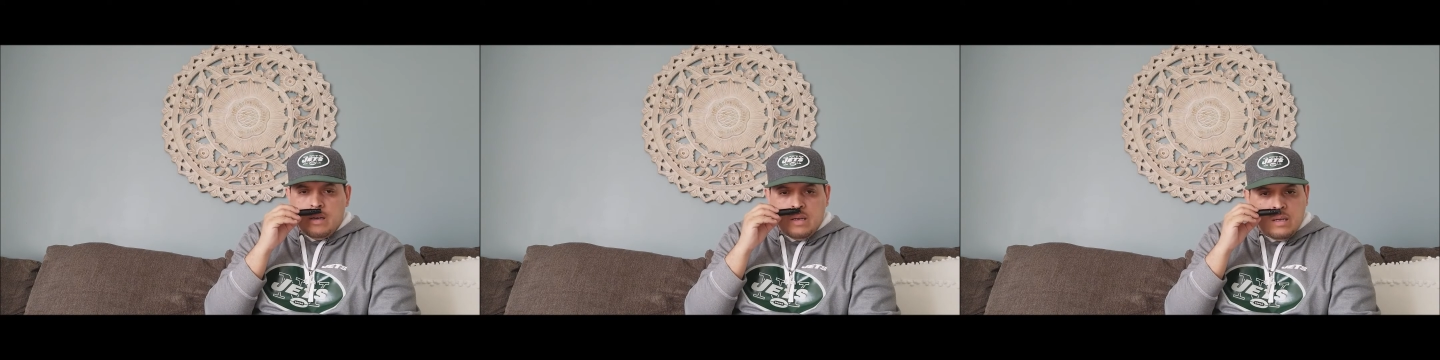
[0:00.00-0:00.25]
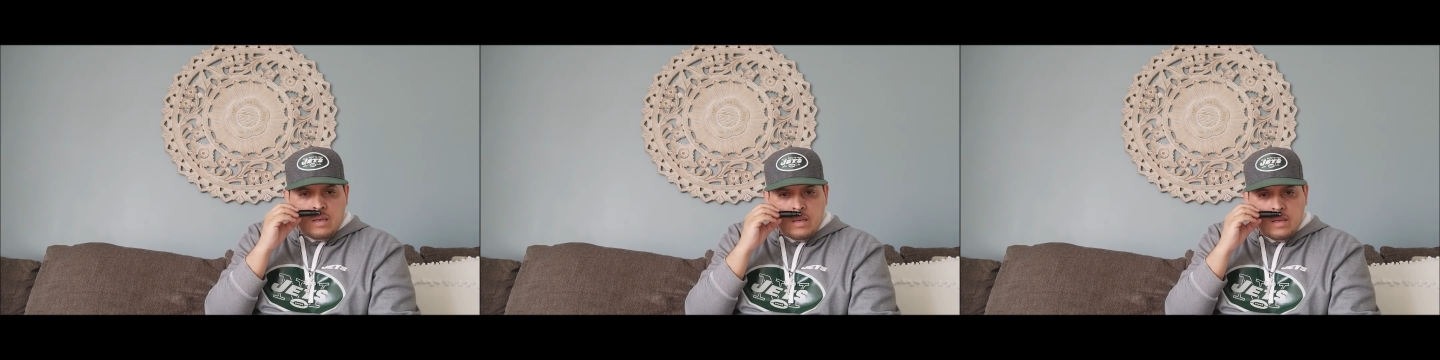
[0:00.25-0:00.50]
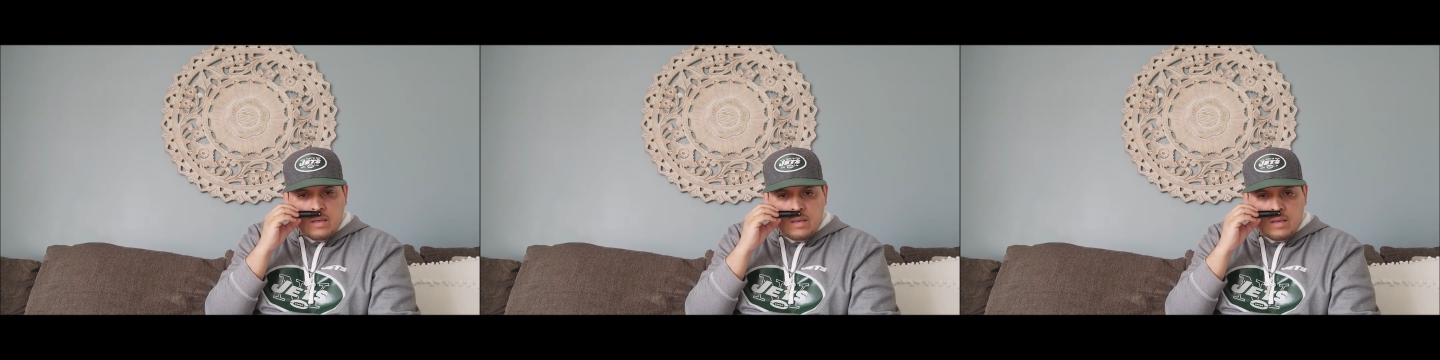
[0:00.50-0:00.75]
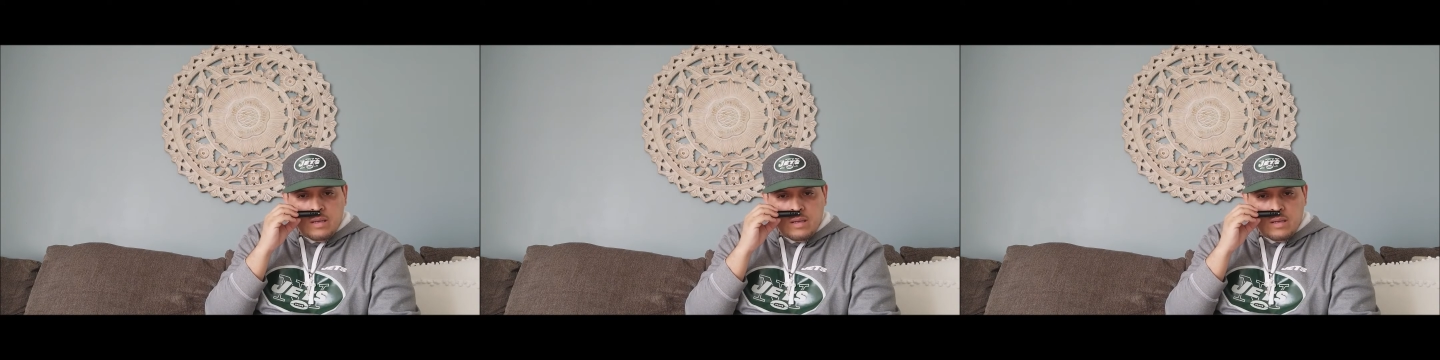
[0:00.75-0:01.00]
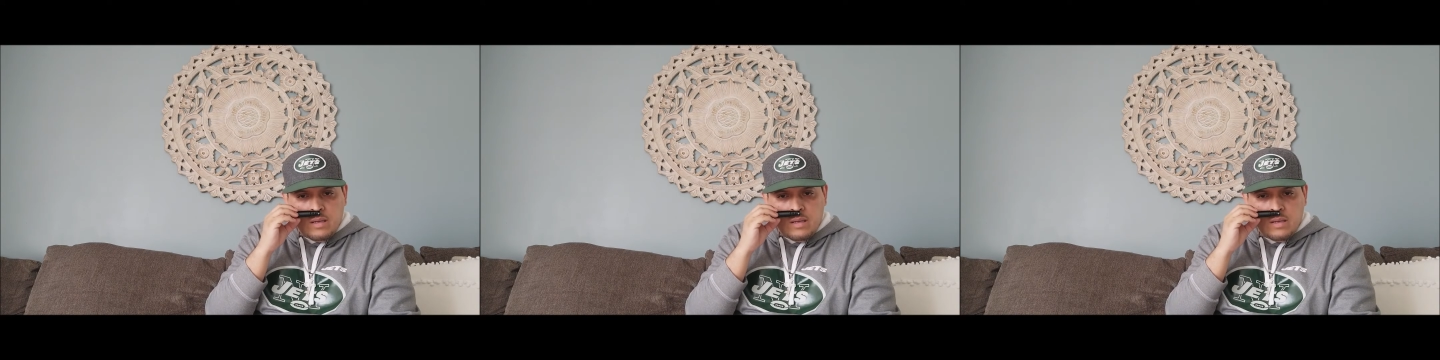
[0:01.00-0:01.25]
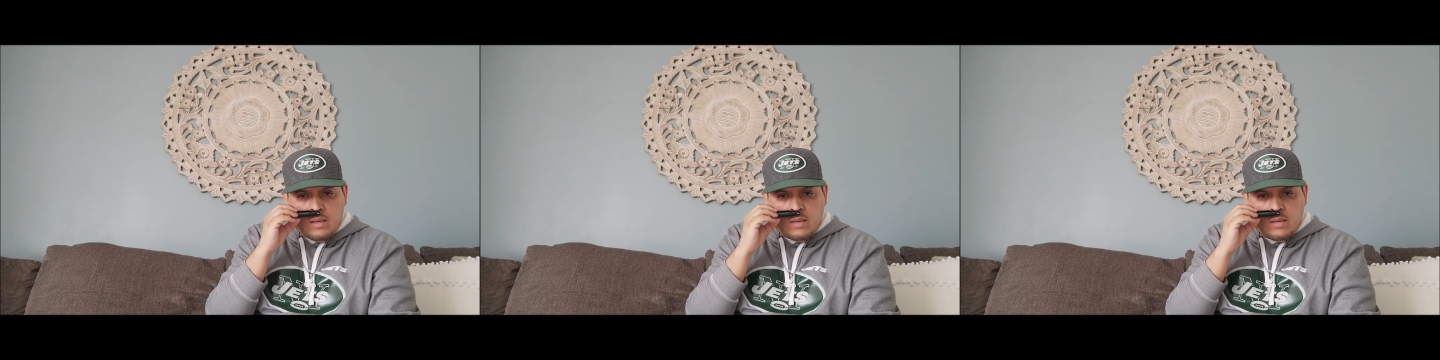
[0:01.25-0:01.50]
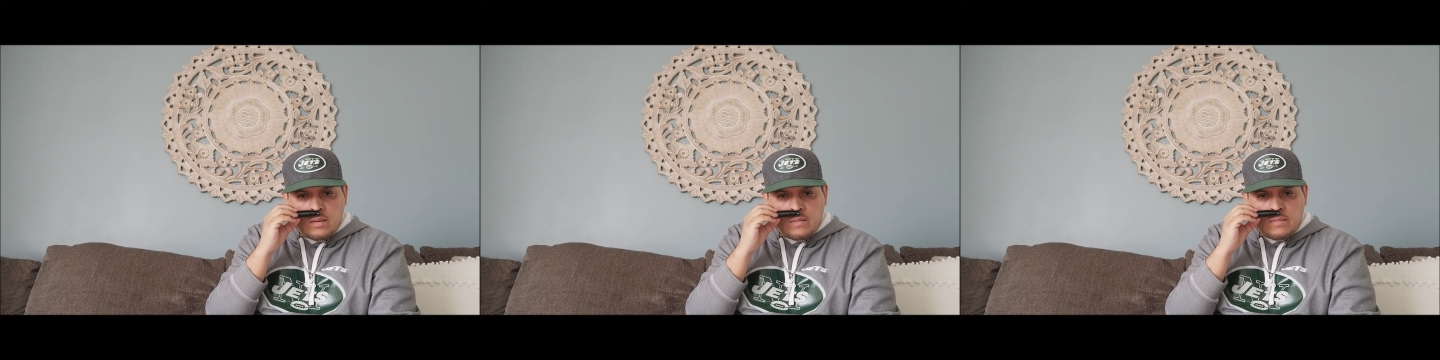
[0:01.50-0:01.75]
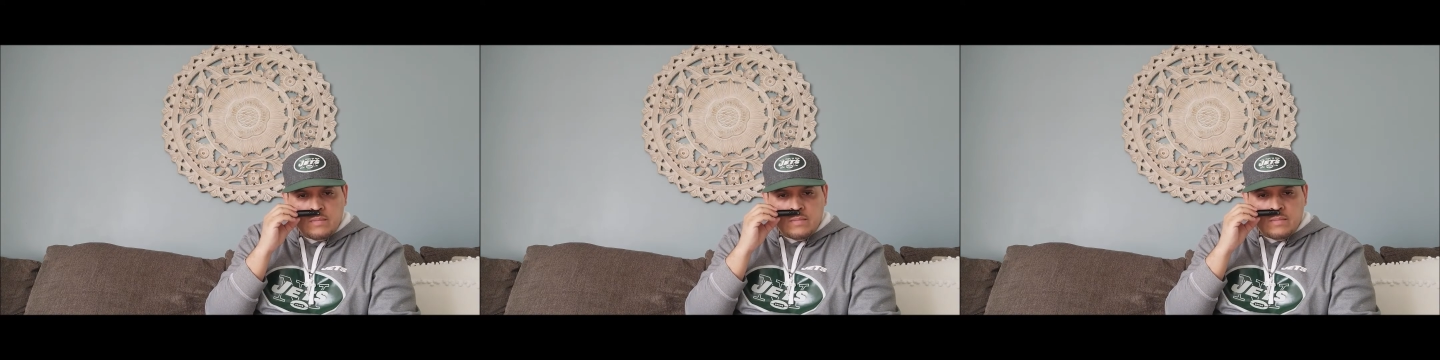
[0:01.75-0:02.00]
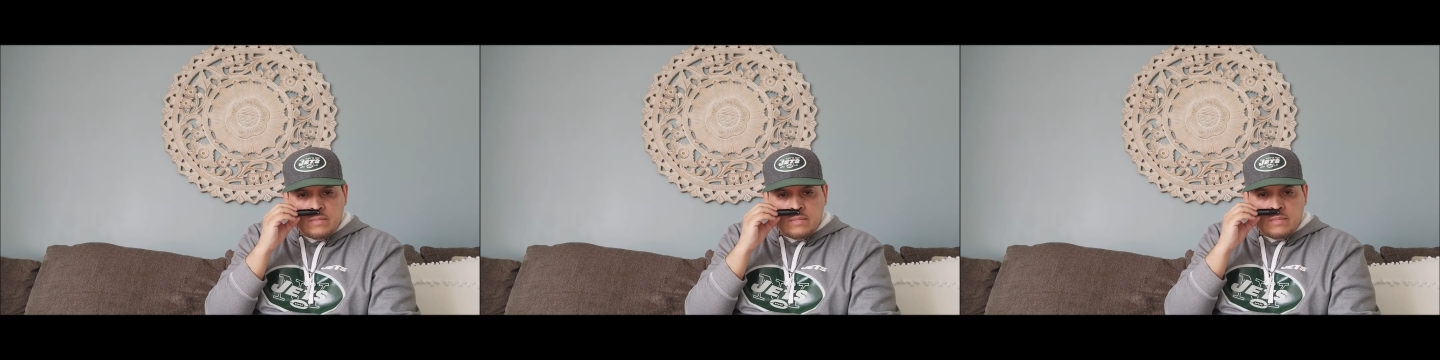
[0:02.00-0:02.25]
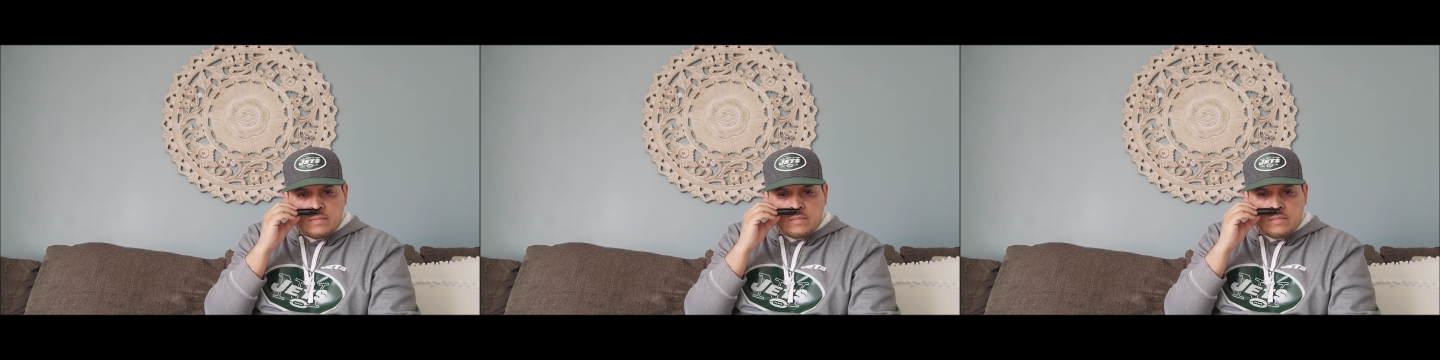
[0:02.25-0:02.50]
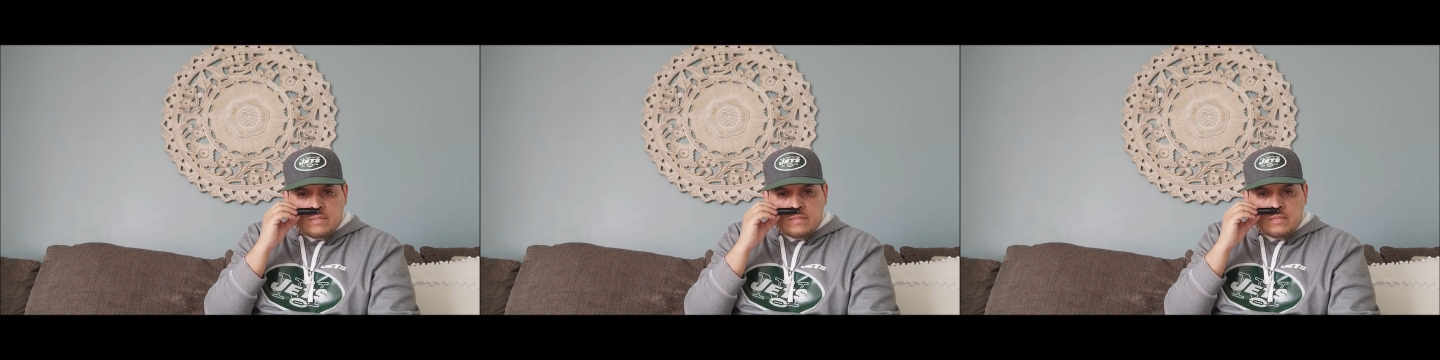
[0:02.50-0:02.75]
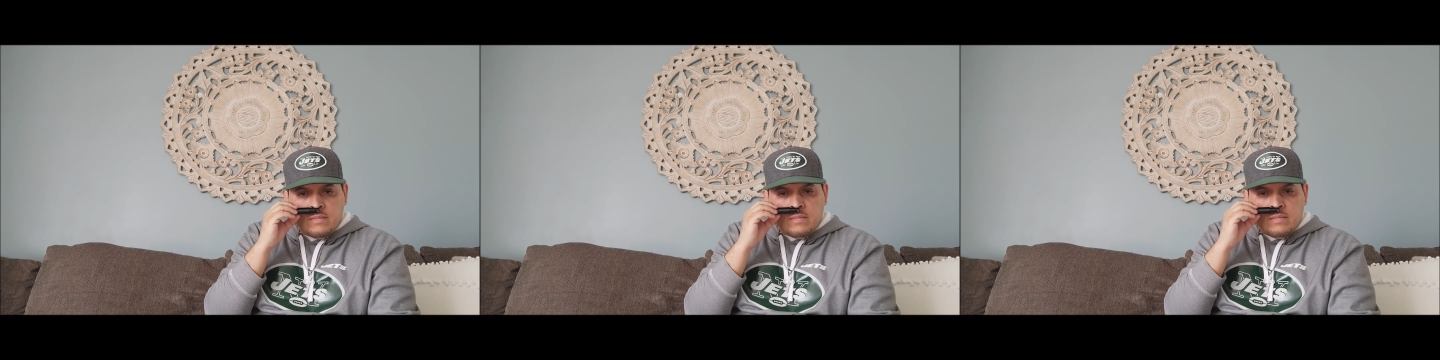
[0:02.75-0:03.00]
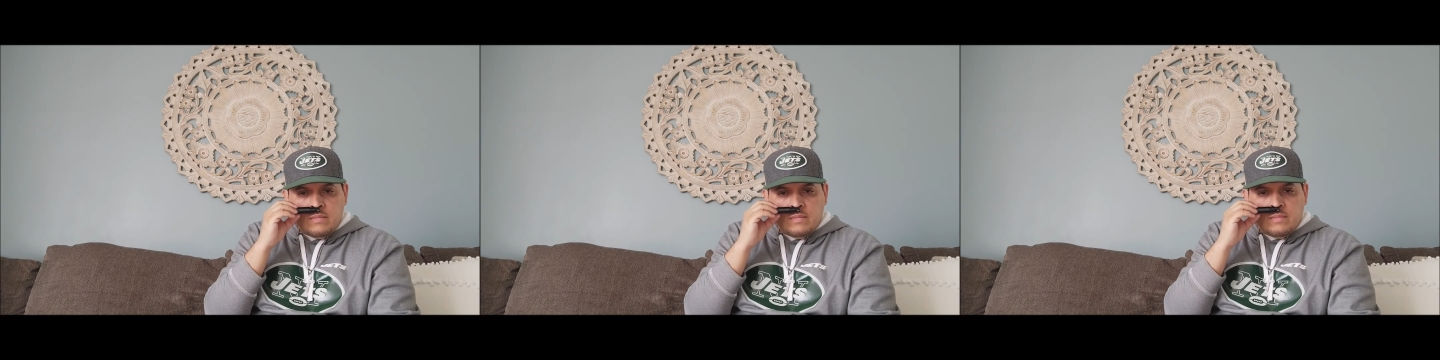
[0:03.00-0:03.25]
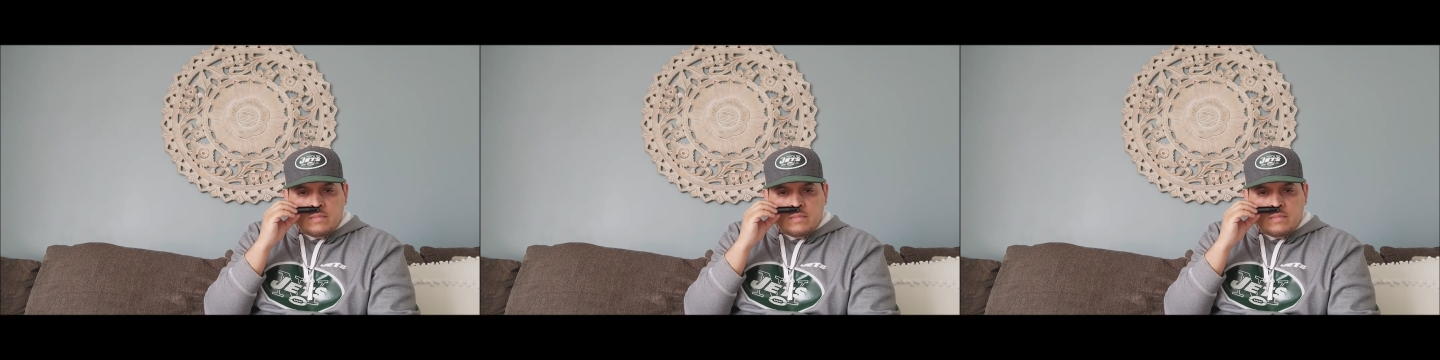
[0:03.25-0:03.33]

(silence)